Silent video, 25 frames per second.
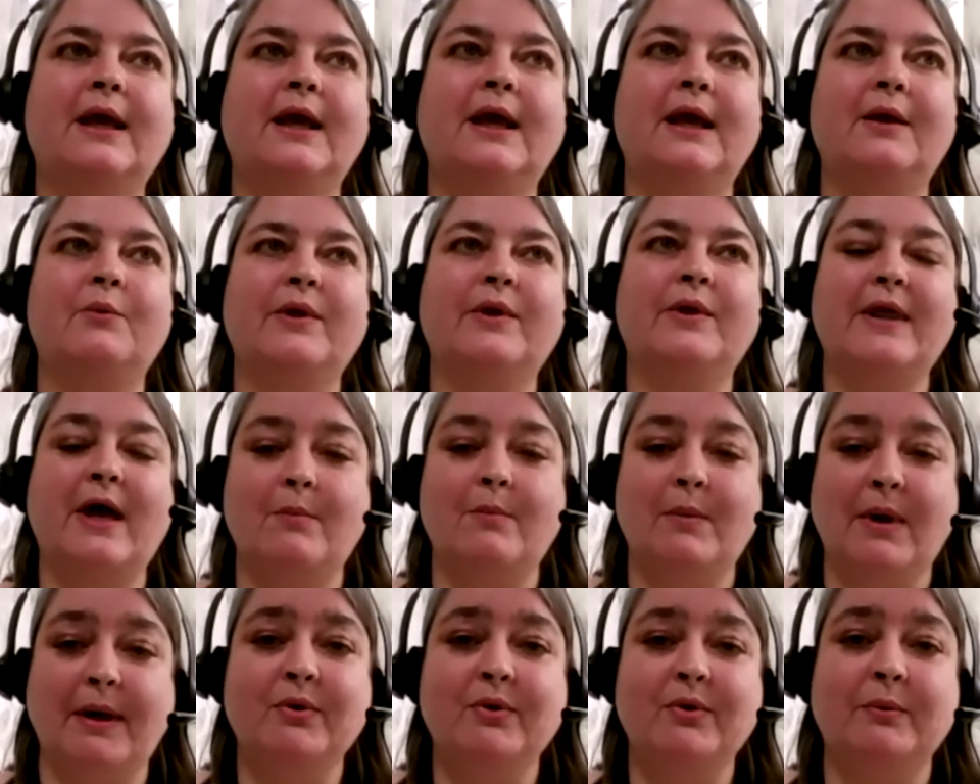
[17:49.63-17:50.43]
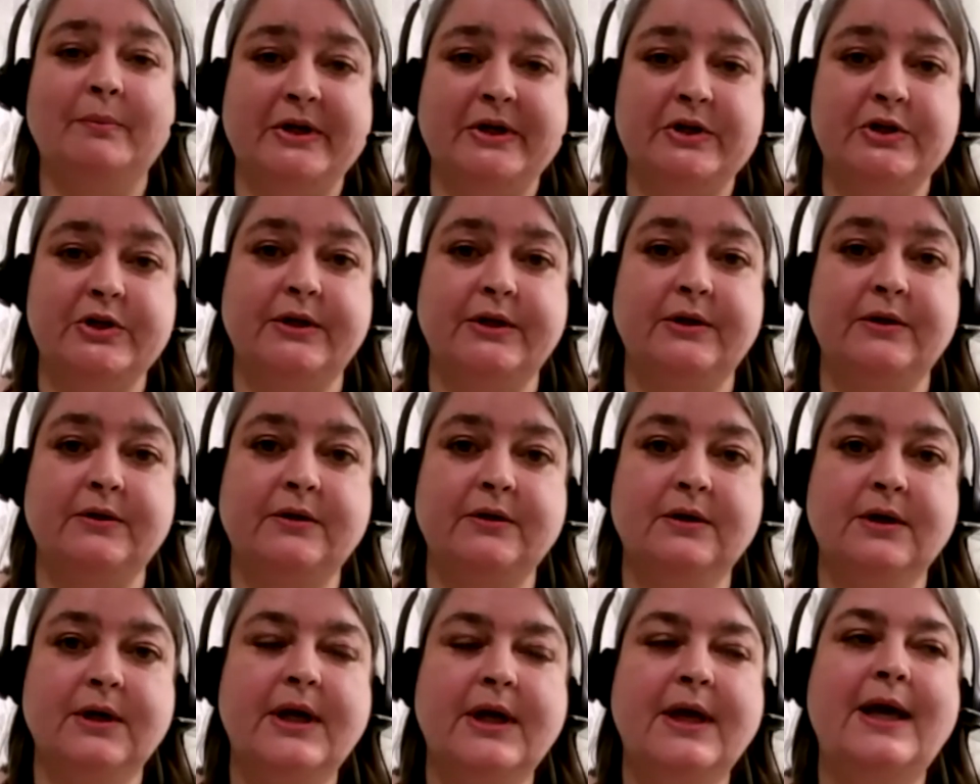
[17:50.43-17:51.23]
without my permission,
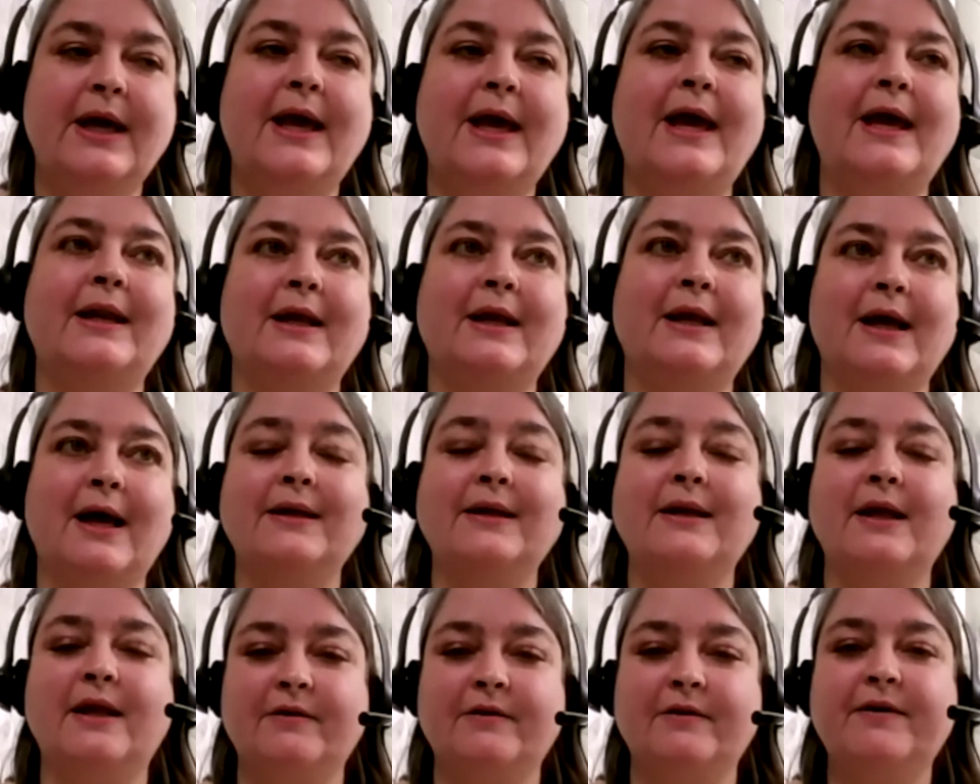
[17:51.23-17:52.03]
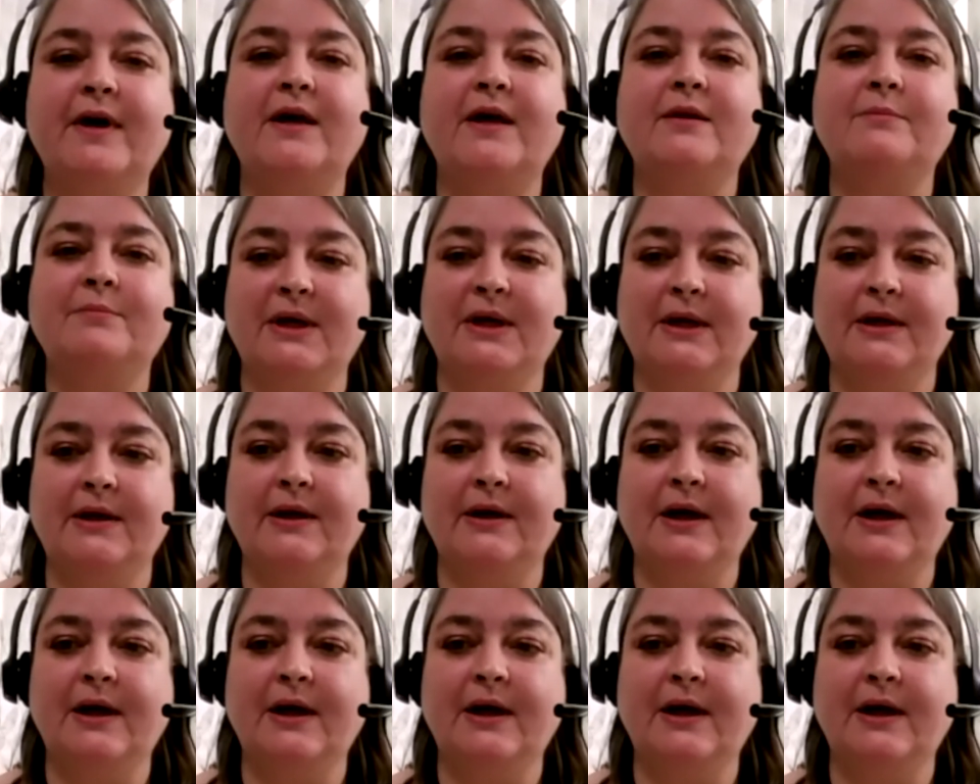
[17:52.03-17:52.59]
and it identified me